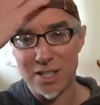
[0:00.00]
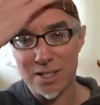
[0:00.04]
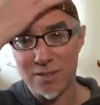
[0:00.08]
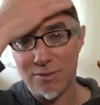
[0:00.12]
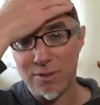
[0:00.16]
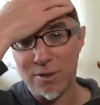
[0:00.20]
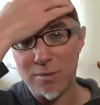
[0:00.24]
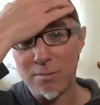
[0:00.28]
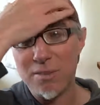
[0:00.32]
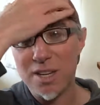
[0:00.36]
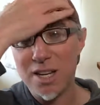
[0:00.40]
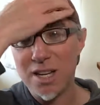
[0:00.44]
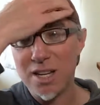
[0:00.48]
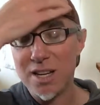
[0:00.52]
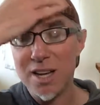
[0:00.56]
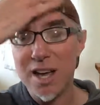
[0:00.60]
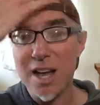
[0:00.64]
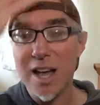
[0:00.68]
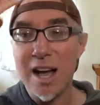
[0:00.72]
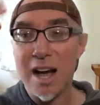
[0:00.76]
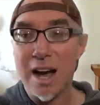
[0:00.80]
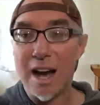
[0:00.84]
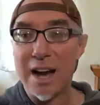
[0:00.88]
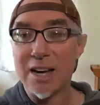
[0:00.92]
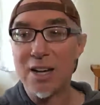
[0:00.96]
For me,
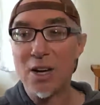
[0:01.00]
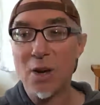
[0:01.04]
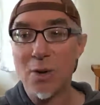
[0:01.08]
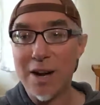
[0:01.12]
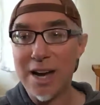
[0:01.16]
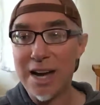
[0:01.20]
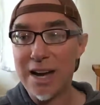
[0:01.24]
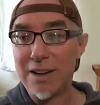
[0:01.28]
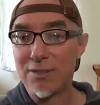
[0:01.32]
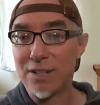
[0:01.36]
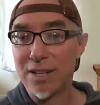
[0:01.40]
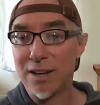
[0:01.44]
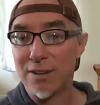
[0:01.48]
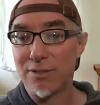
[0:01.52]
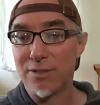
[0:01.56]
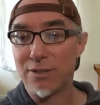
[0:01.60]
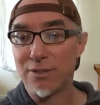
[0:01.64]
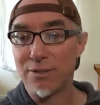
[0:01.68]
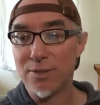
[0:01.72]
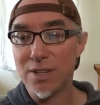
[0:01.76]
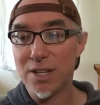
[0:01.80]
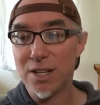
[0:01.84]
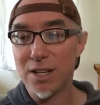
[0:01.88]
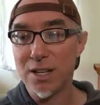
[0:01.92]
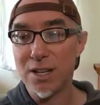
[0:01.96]
I know I have to have
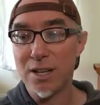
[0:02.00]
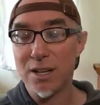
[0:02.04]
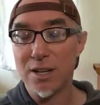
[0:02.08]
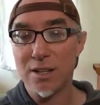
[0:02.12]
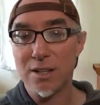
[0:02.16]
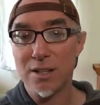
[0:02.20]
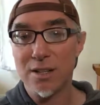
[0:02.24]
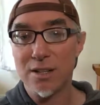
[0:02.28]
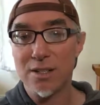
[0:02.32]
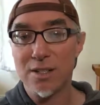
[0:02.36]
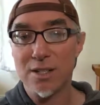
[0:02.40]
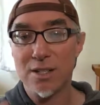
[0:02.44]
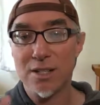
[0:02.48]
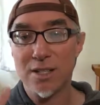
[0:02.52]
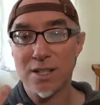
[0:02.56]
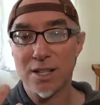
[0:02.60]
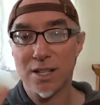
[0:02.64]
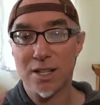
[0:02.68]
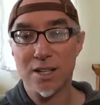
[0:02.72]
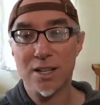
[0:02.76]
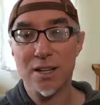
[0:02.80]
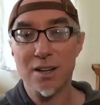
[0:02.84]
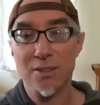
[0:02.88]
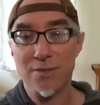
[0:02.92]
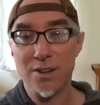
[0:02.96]
3
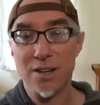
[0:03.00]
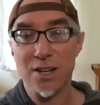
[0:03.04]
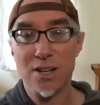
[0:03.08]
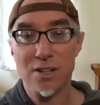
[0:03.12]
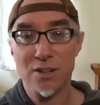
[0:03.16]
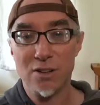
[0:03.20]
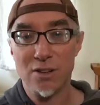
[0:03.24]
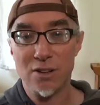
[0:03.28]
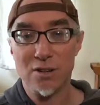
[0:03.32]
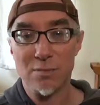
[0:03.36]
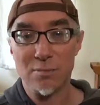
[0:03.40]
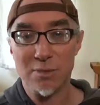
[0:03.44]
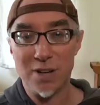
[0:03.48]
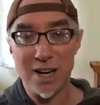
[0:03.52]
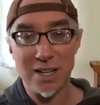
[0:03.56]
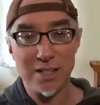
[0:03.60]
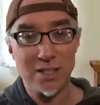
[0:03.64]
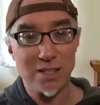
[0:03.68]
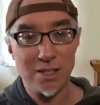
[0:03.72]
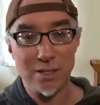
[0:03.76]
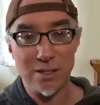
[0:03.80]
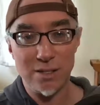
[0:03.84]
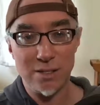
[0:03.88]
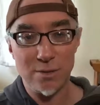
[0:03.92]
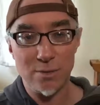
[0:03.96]
significant yoga
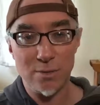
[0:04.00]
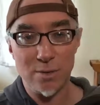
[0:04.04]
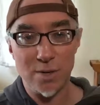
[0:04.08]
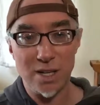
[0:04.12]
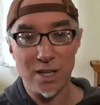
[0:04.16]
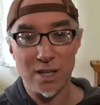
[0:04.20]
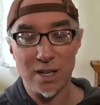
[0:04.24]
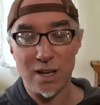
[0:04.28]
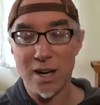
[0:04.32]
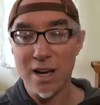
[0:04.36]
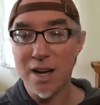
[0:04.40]
practices a week.